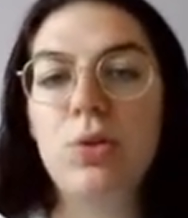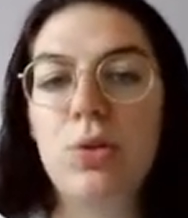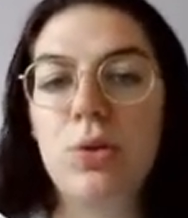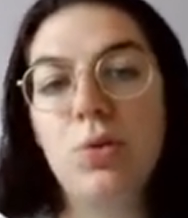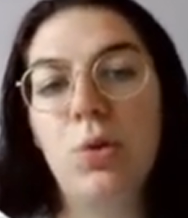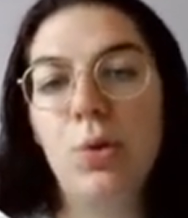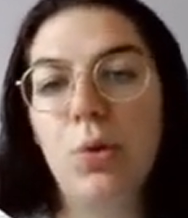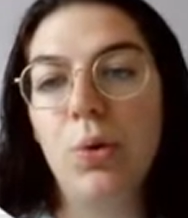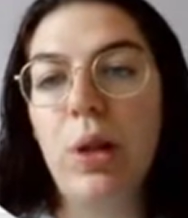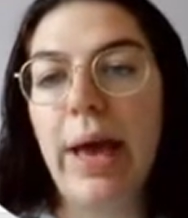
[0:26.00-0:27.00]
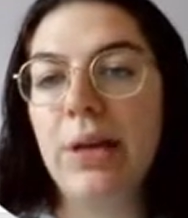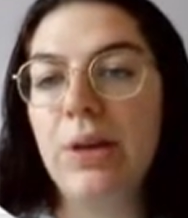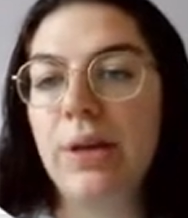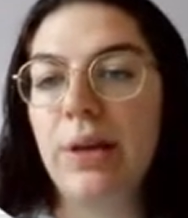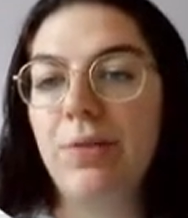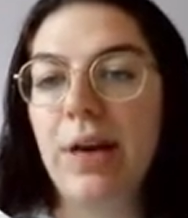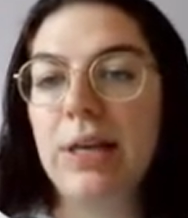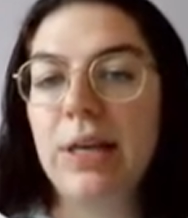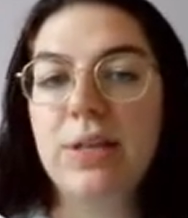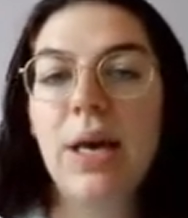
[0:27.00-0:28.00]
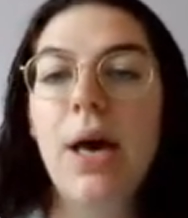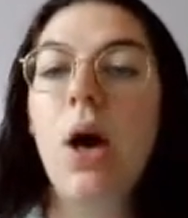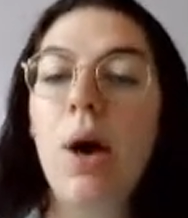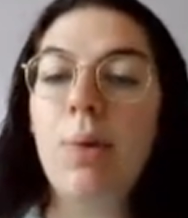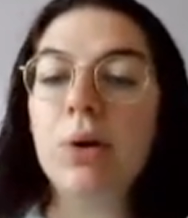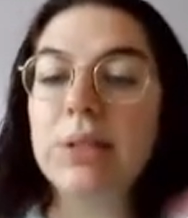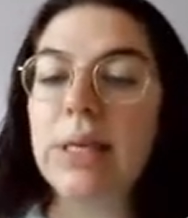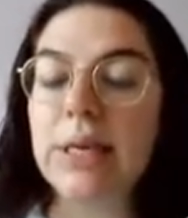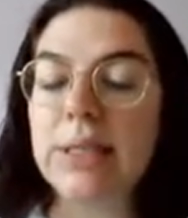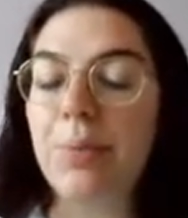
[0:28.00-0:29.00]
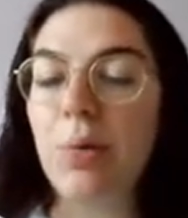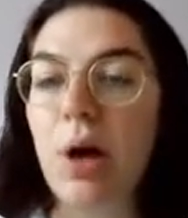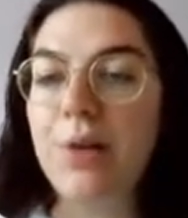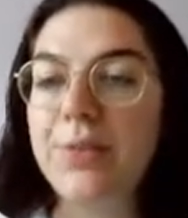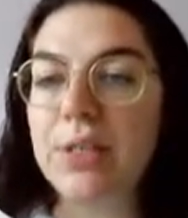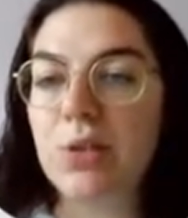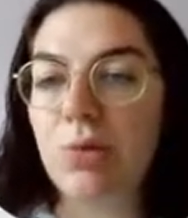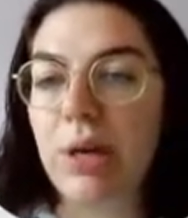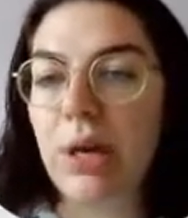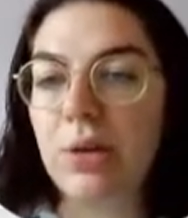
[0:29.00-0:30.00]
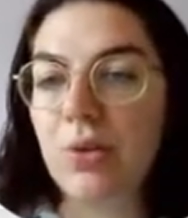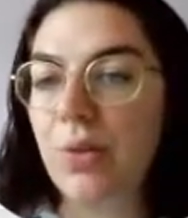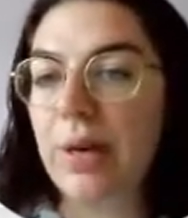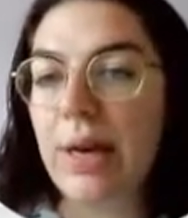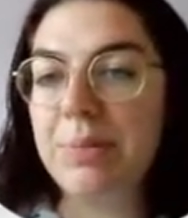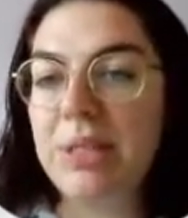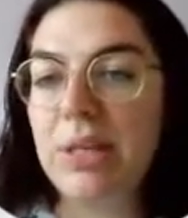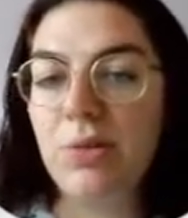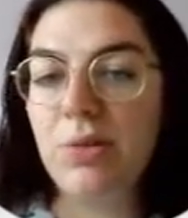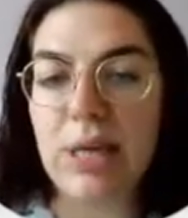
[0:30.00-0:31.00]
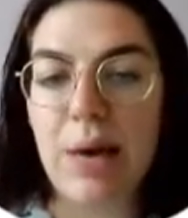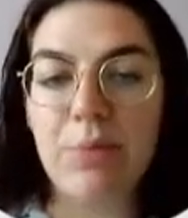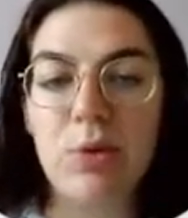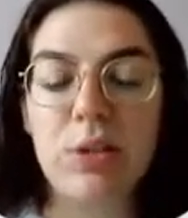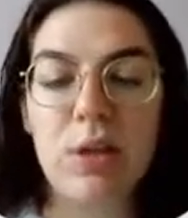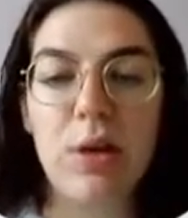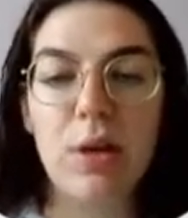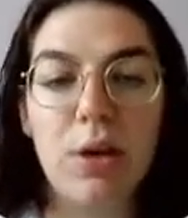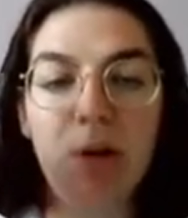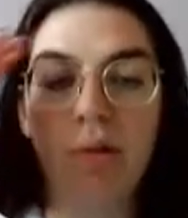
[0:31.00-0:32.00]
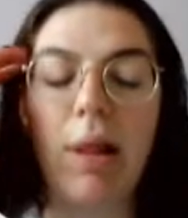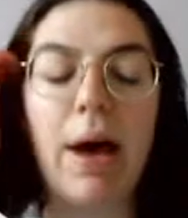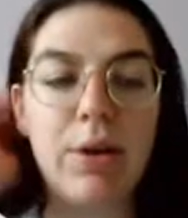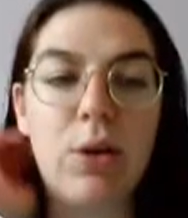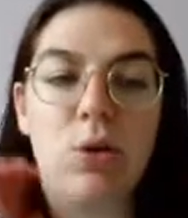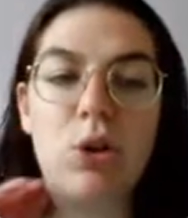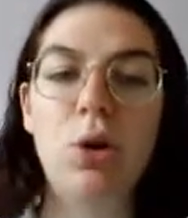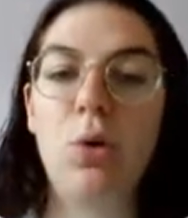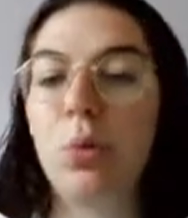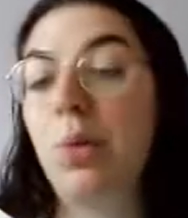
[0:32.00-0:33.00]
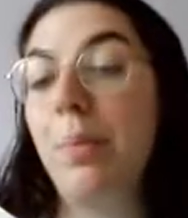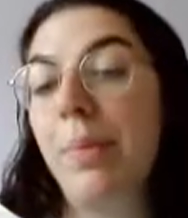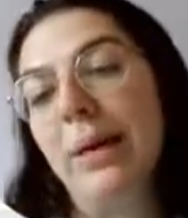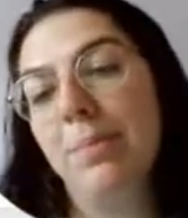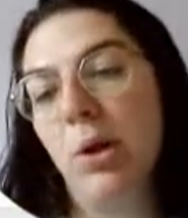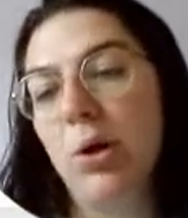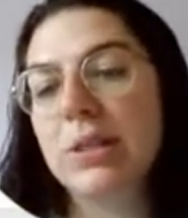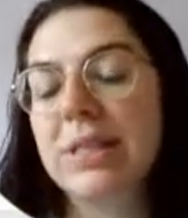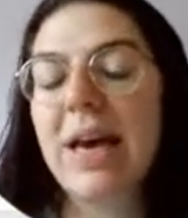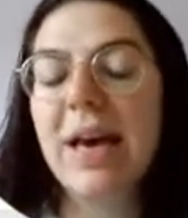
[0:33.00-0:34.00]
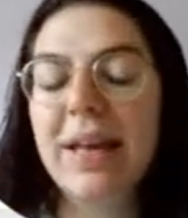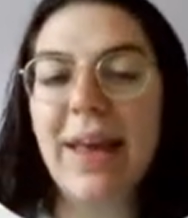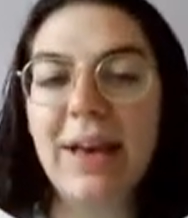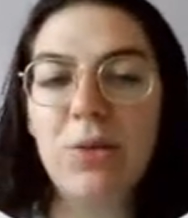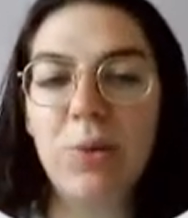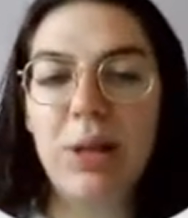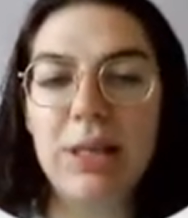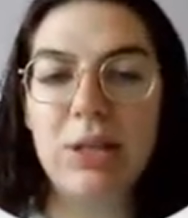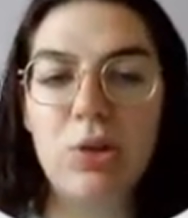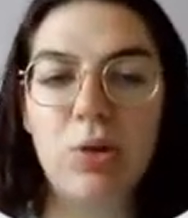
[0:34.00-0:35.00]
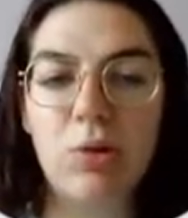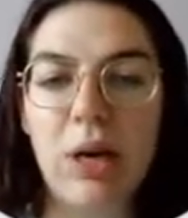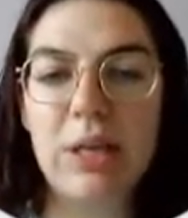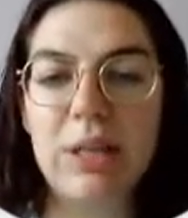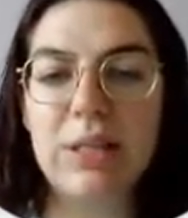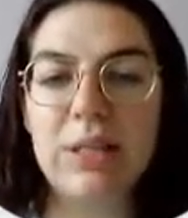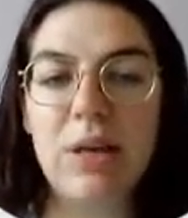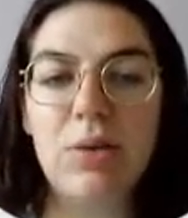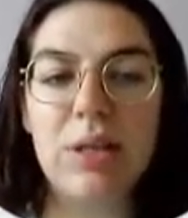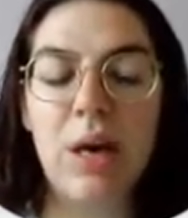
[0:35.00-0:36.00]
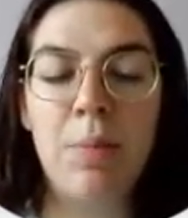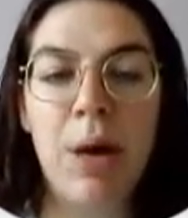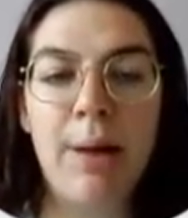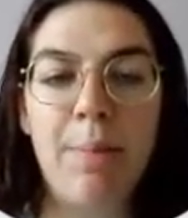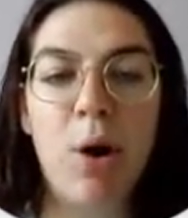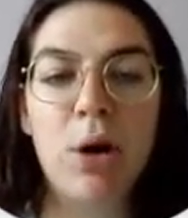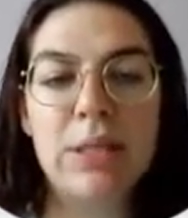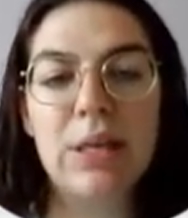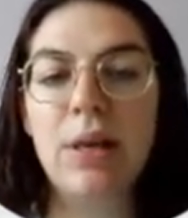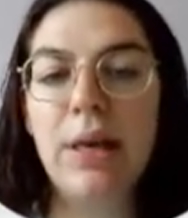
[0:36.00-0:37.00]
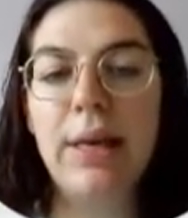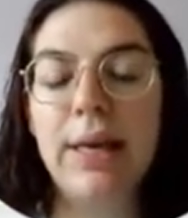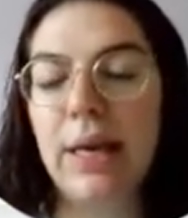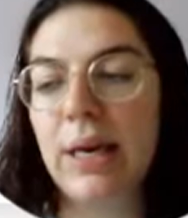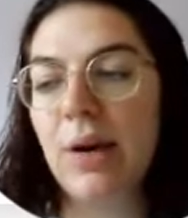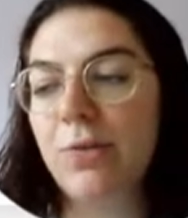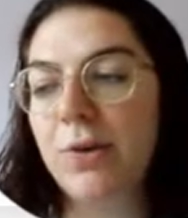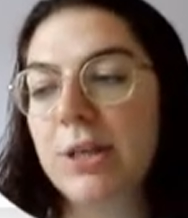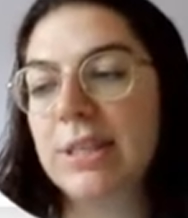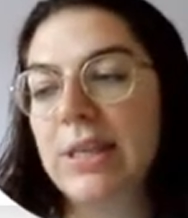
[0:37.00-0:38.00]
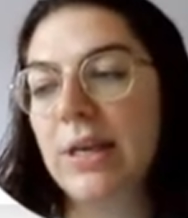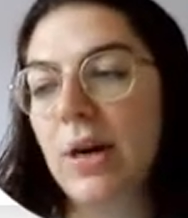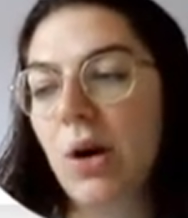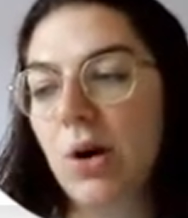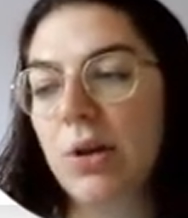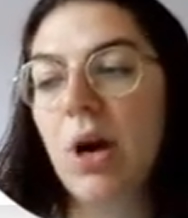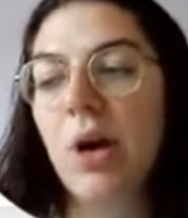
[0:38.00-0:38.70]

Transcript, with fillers: tutorial and you can find it amongst the example of Celestory under the name serious game. So it's going to allow you to go through the main blocks that you will need to create a serious game and particularly here focusing on